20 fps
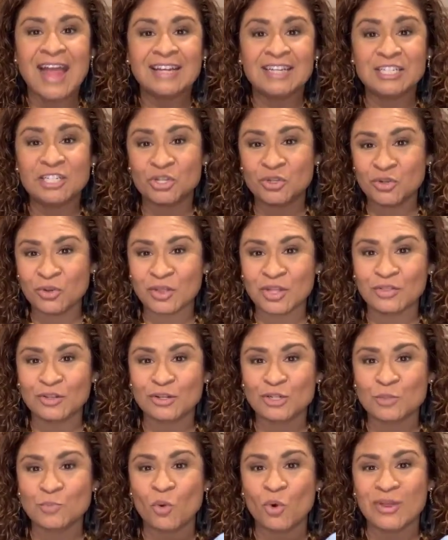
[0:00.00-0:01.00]
Did you know that
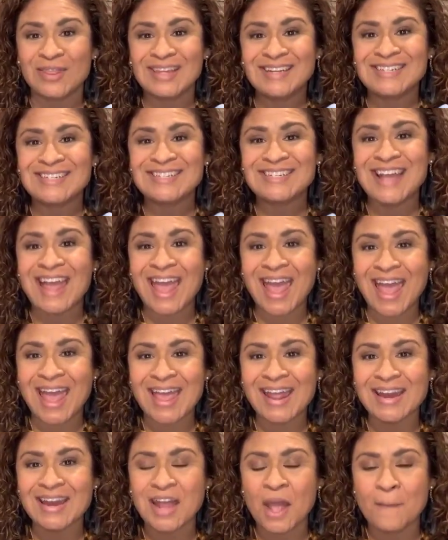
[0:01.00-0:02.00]
there's more than
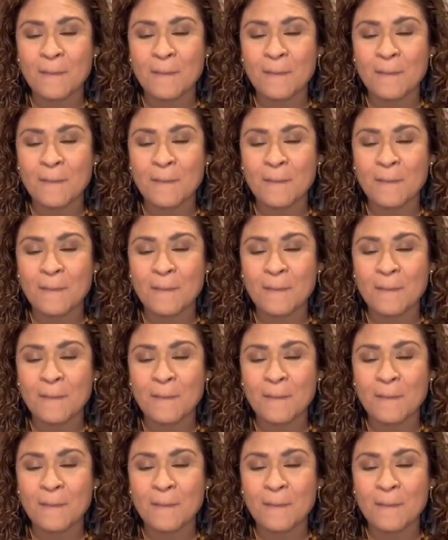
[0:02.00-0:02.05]
10